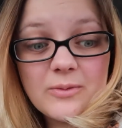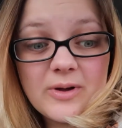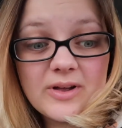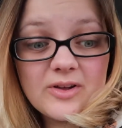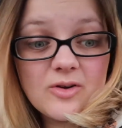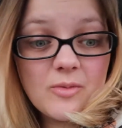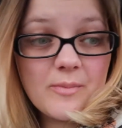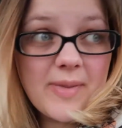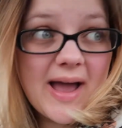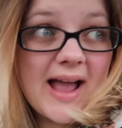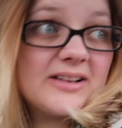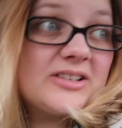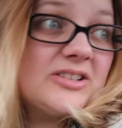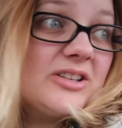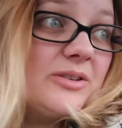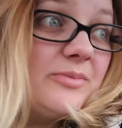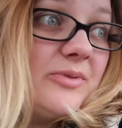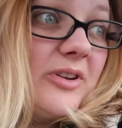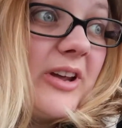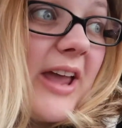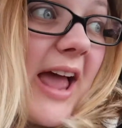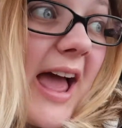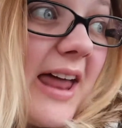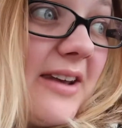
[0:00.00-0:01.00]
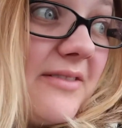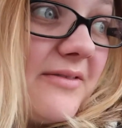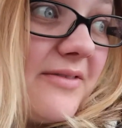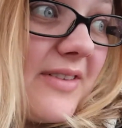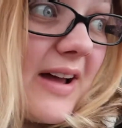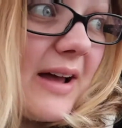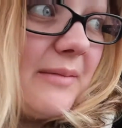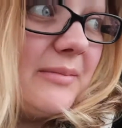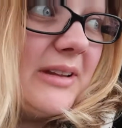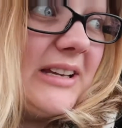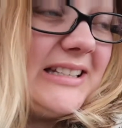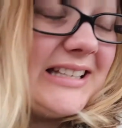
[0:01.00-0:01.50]
Welcome back to the Buchanan
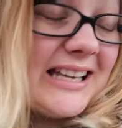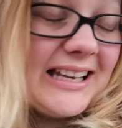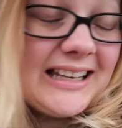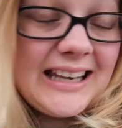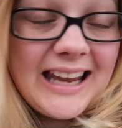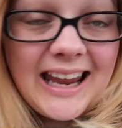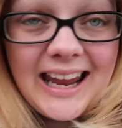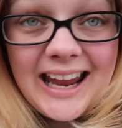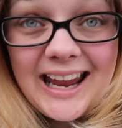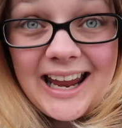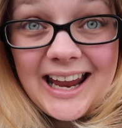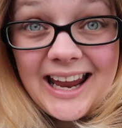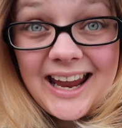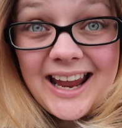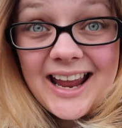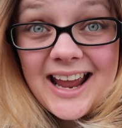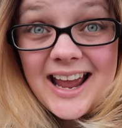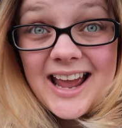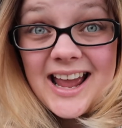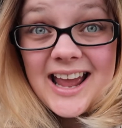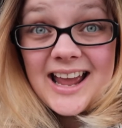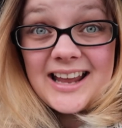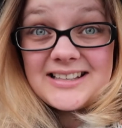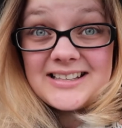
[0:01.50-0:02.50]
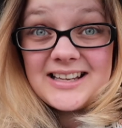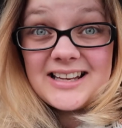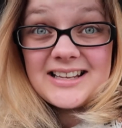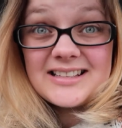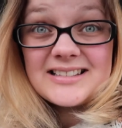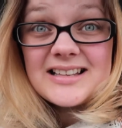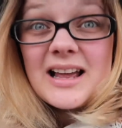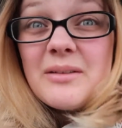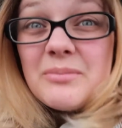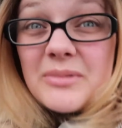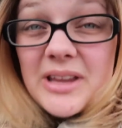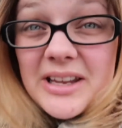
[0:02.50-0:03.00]
family. Today it
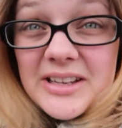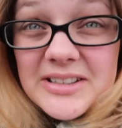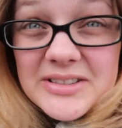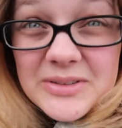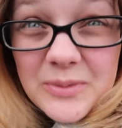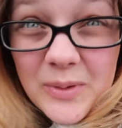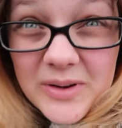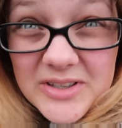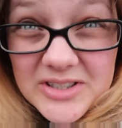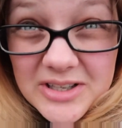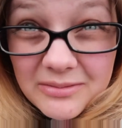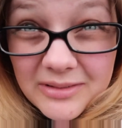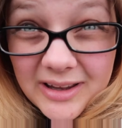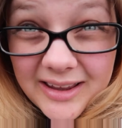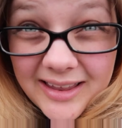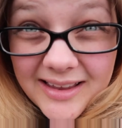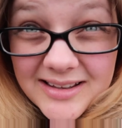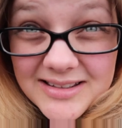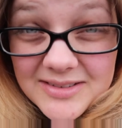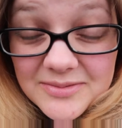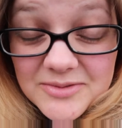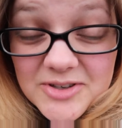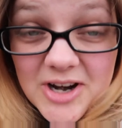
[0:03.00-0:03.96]
is, I'm like squished up like this.